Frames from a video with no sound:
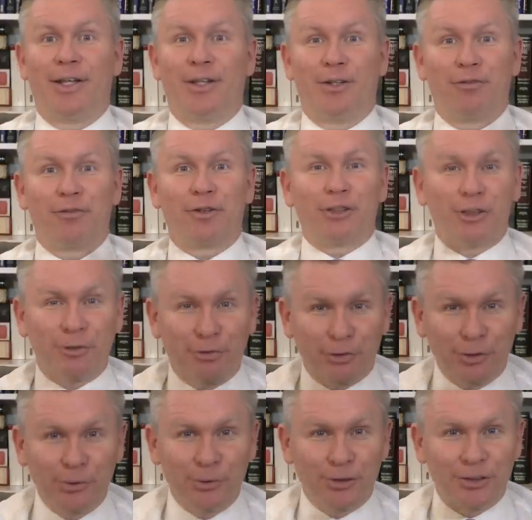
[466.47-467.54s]
the first
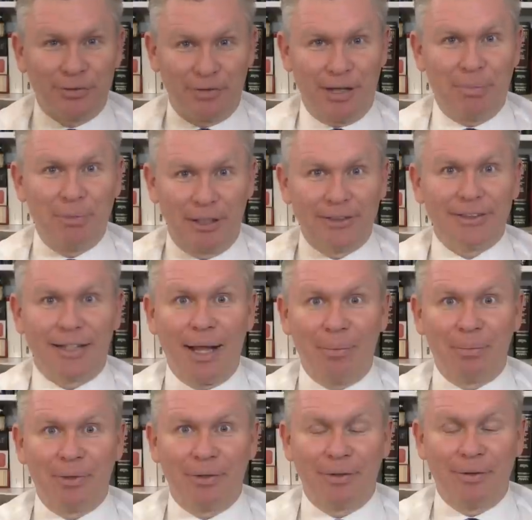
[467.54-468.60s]
fruits of them that slept.